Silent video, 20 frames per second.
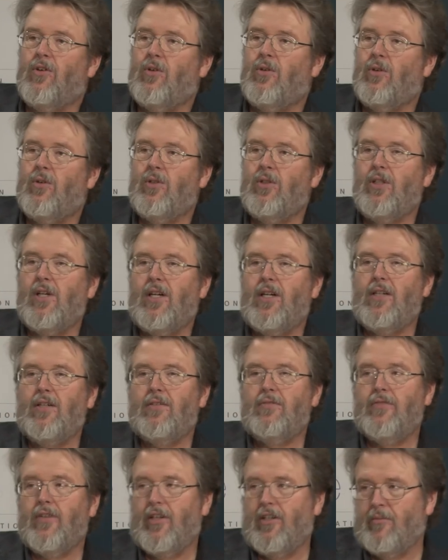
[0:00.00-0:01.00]
the whole
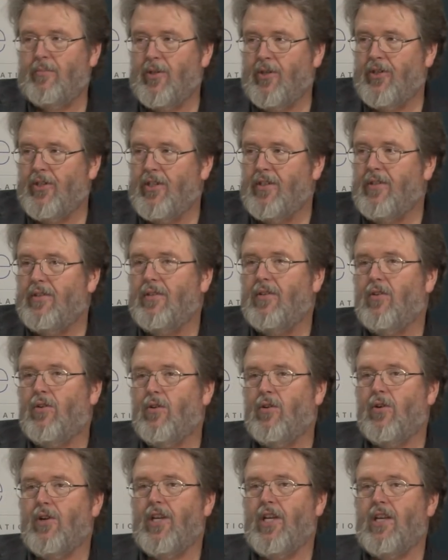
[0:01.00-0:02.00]
of Alberta,
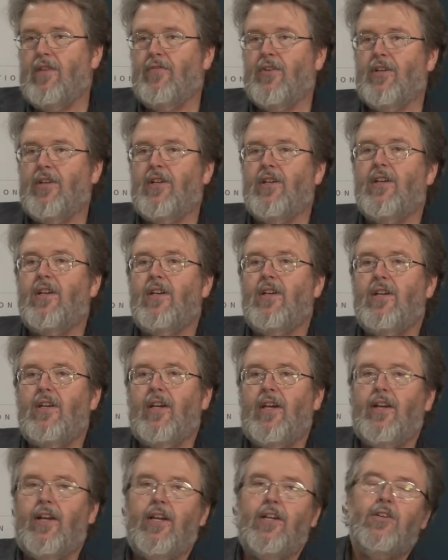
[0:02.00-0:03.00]
or even
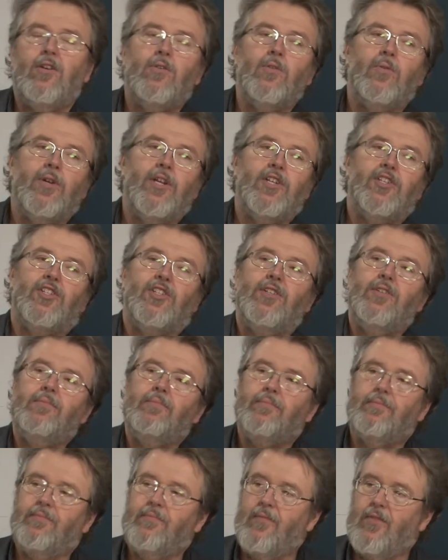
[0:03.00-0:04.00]
an
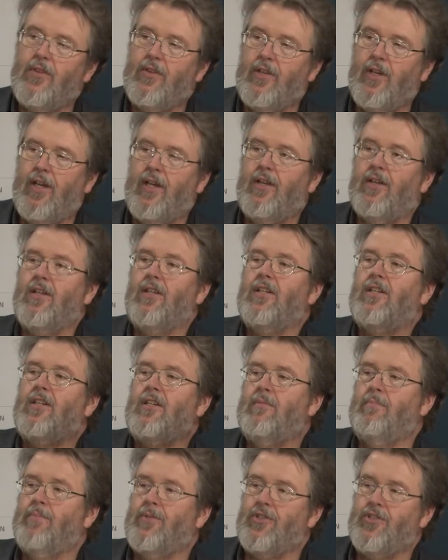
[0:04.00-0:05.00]
ecoregion that
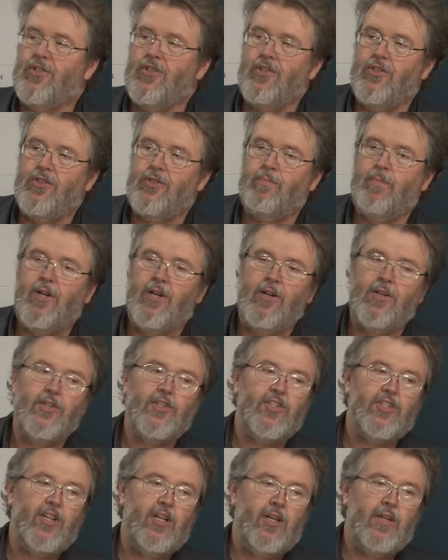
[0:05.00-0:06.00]
encompasses
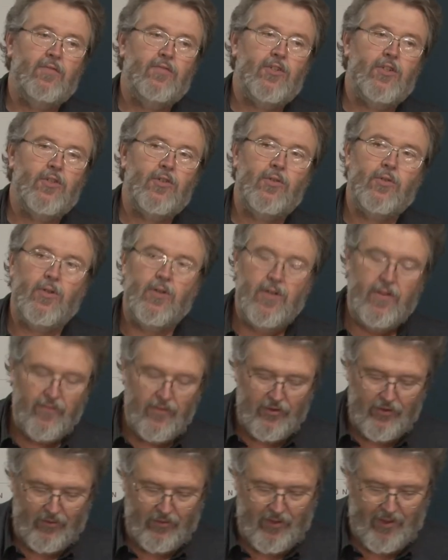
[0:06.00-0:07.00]
parts of two or
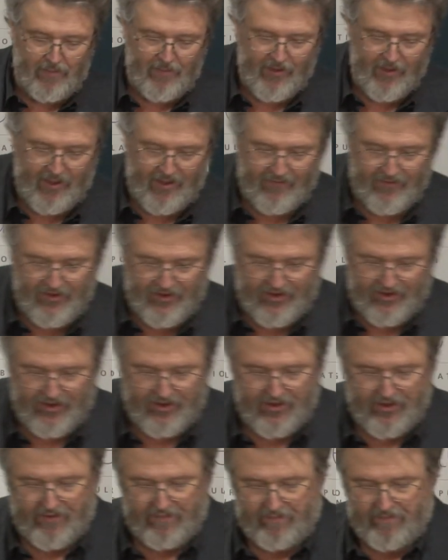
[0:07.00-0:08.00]
even three
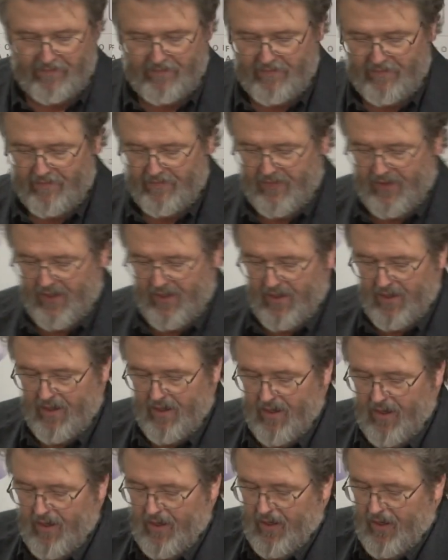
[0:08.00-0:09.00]
provinces.
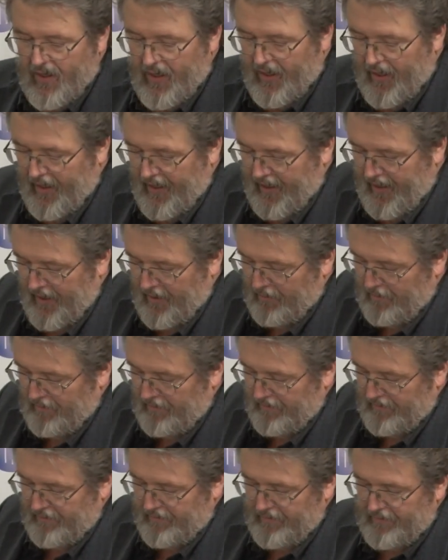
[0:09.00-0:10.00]

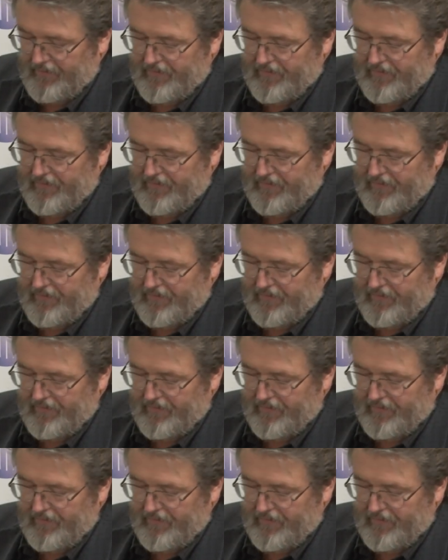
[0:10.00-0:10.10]
Um,